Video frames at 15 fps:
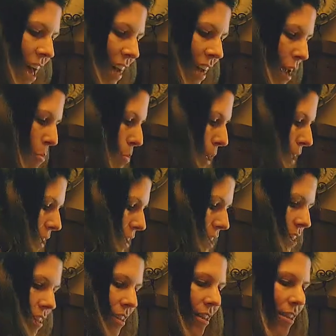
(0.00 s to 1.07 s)
And I
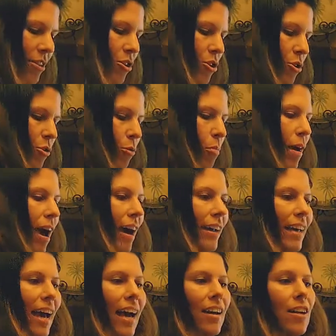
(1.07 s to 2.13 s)
picked two pack
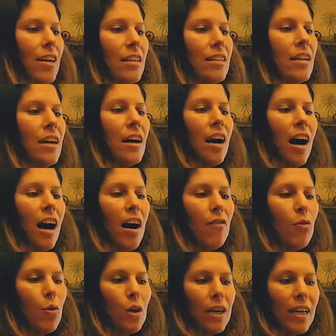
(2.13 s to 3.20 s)
add-on of
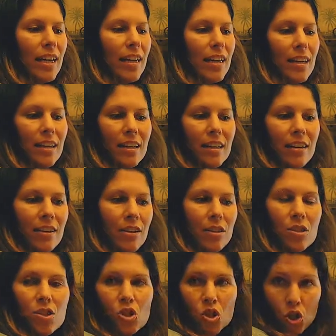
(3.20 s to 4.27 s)
organic
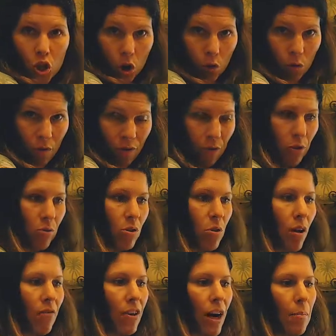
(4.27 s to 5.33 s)
stone fruit. So
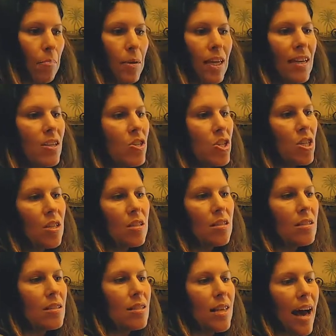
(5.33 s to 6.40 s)
I've got peaches,
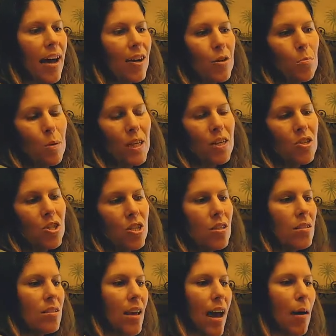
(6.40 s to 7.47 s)
Saturn
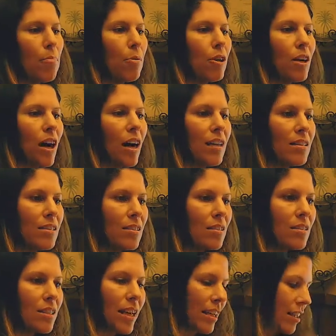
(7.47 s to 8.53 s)
peaches, apricots,
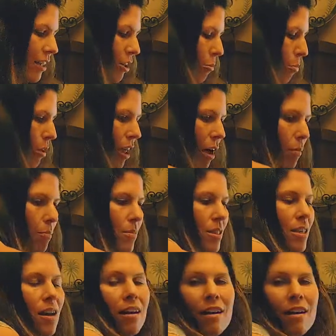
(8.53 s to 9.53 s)
looks like little plums.